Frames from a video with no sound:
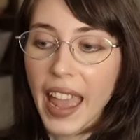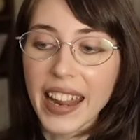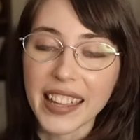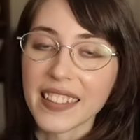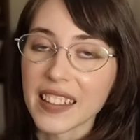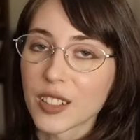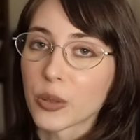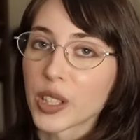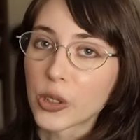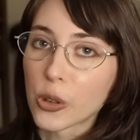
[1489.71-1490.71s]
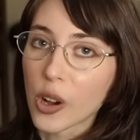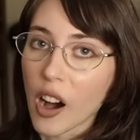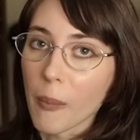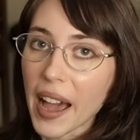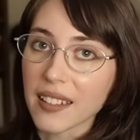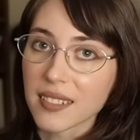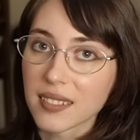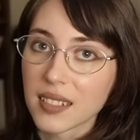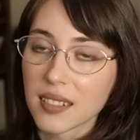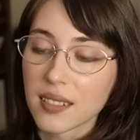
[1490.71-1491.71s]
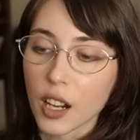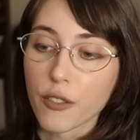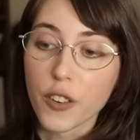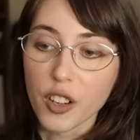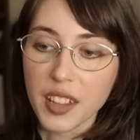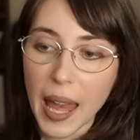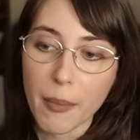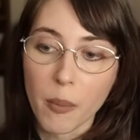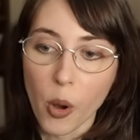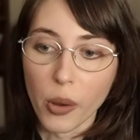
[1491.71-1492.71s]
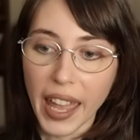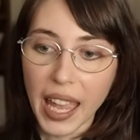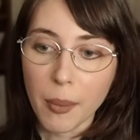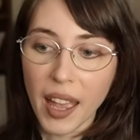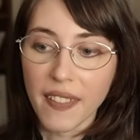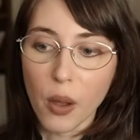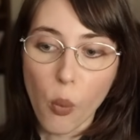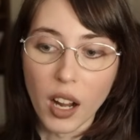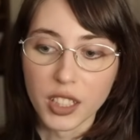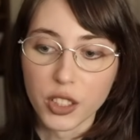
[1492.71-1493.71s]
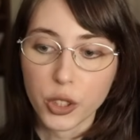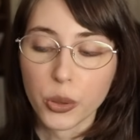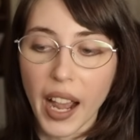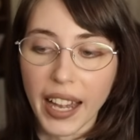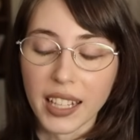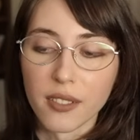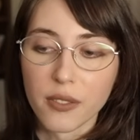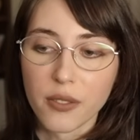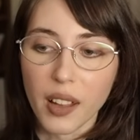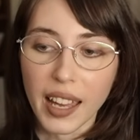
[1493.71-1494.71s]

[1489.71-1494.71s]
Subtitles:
And I think that's a really cool callback since this is their first MMO game and they wanted to kind of